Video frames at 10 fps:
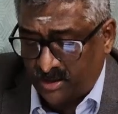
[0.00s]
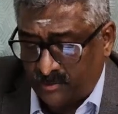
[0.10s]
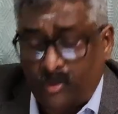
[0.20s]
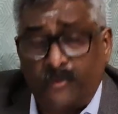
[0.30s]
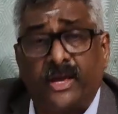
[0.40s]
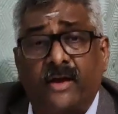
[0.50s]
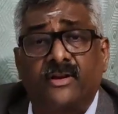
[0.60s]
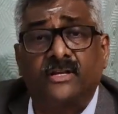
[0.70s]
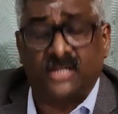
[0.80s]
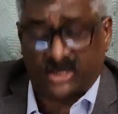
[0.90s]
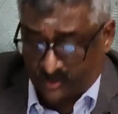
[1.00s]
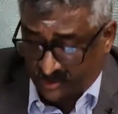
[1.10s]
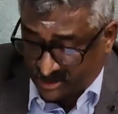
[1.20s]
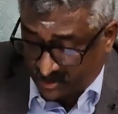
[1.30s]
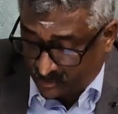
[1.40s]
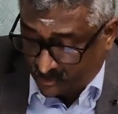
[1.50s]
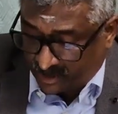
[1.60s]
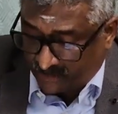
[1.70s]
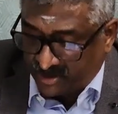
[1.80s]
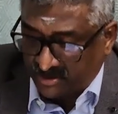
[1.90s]
moving average and exponential
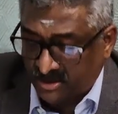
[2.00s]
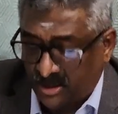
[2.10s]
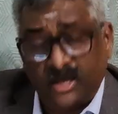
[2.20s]
moving average,